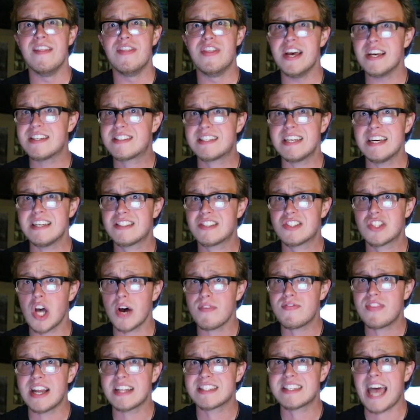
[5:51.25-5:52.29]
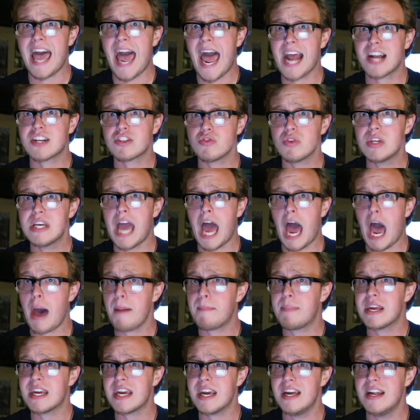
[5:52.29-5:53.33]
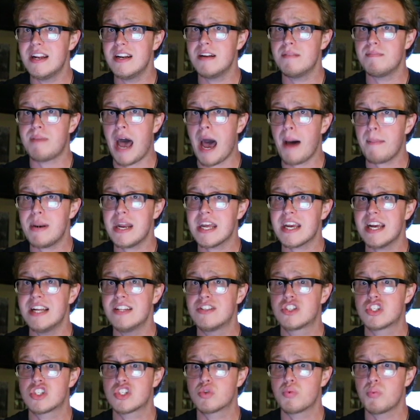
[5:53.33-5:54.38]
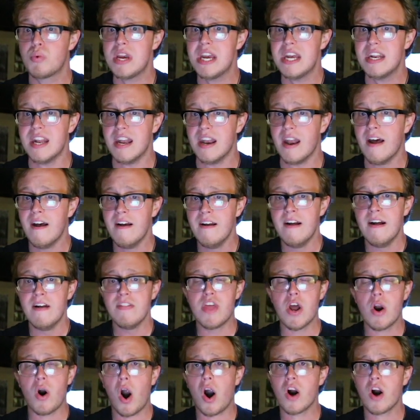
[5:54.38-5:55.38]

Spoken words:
This is stuff that's actually happening in Sweden. There